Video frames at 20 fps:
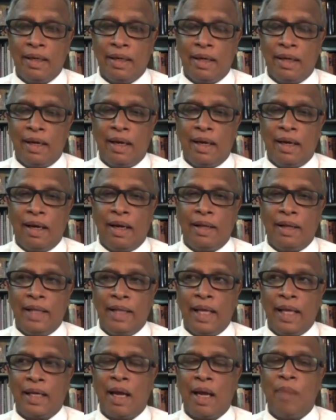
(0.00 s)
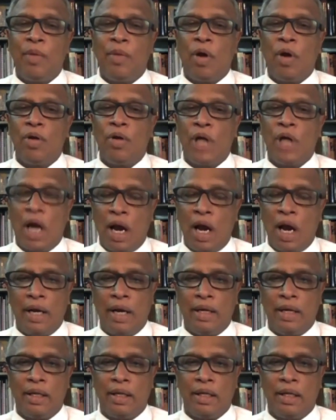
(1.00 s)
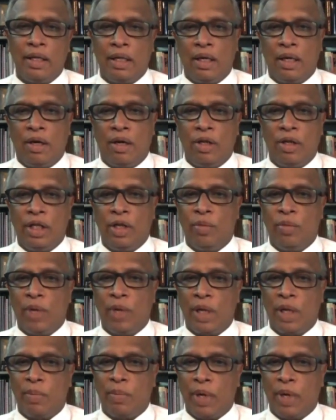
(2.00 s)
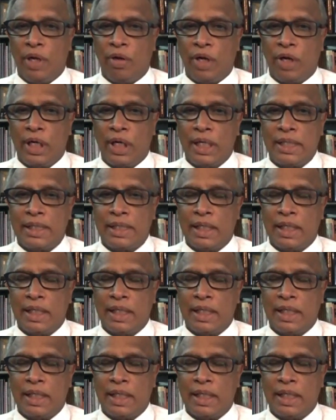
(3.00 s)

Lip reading: they come down hard on the numeric minorities,